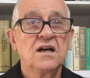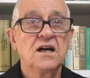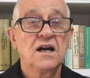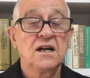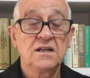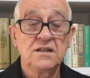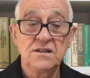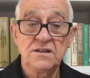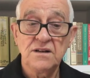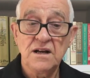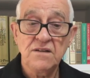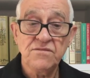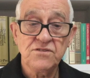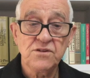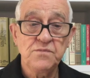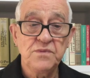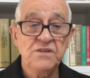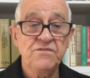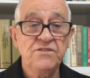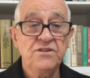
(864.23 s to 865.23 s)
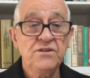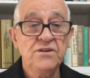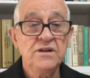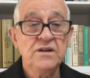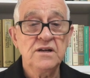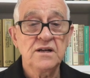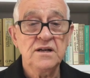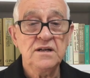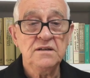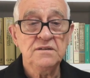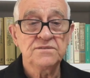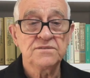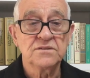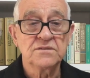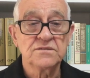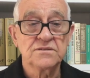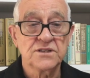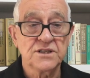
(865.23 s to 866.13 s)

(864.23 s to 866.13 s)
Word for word: and you have to be very careful.